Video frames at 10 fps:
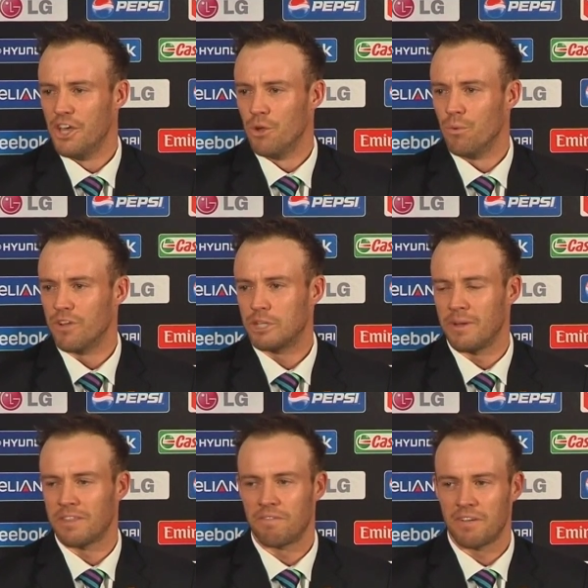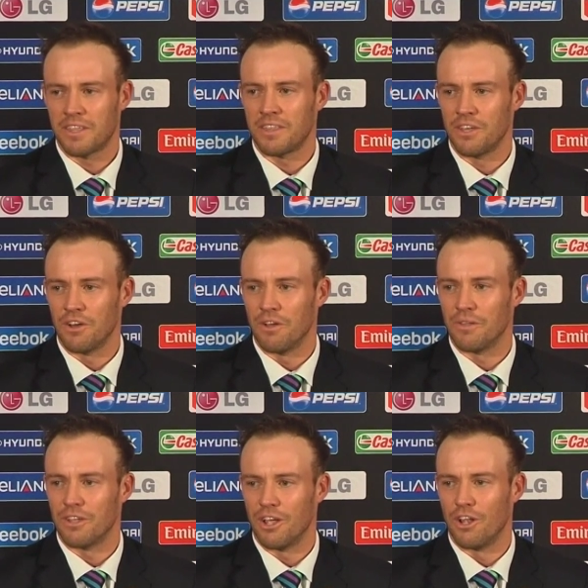we respect the fact that there are
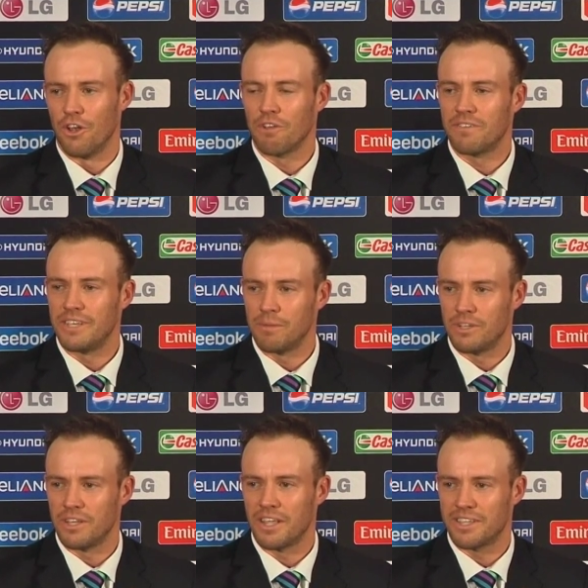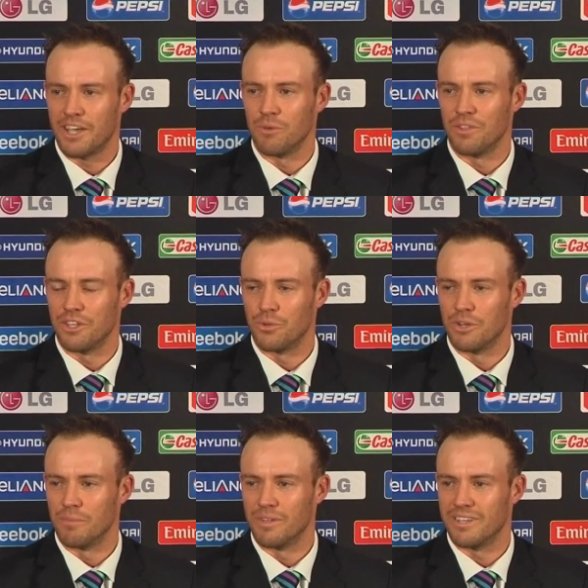a lot of teams here that can win the
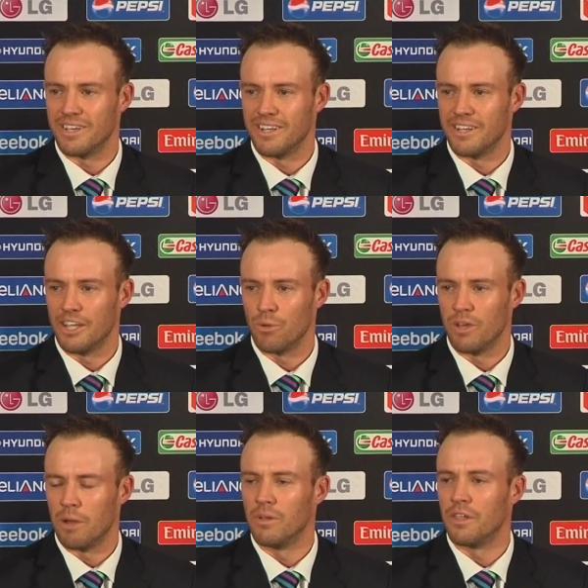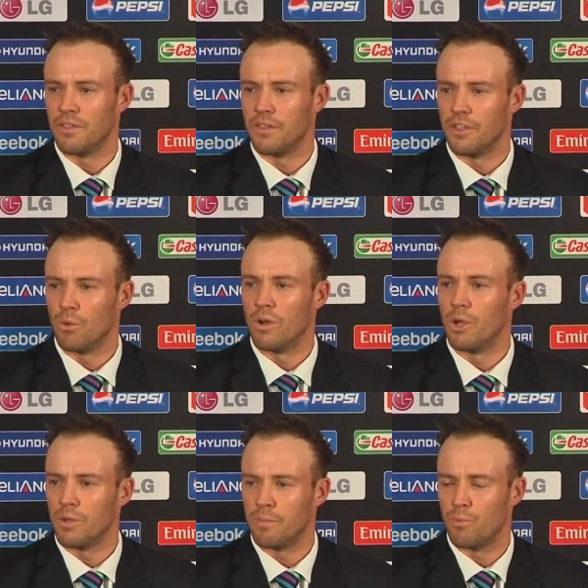tournament, and, and we humble in, in the way
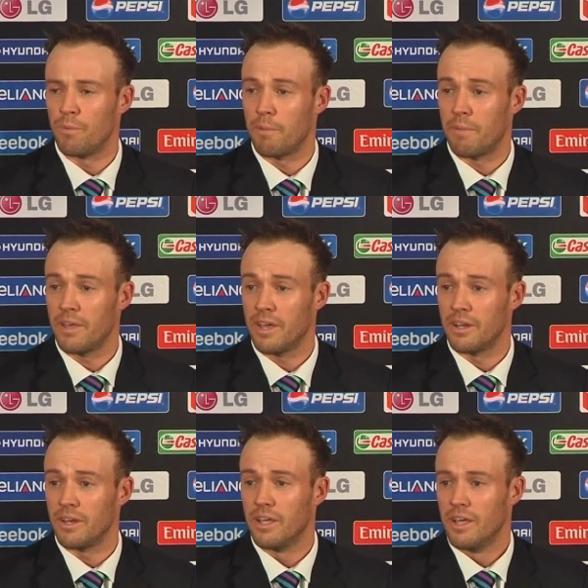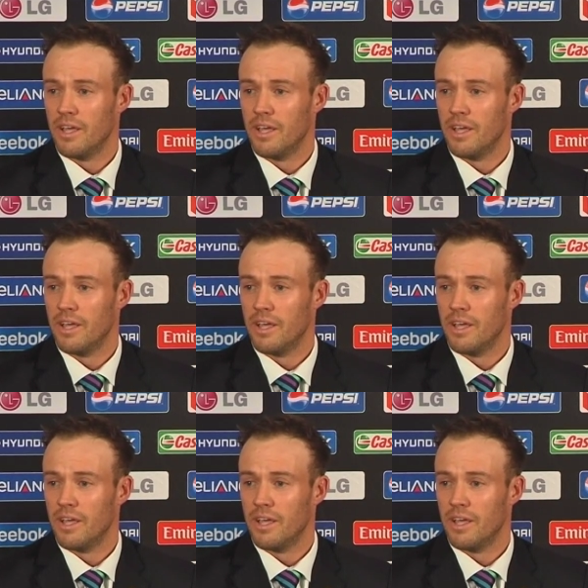we, we prepare and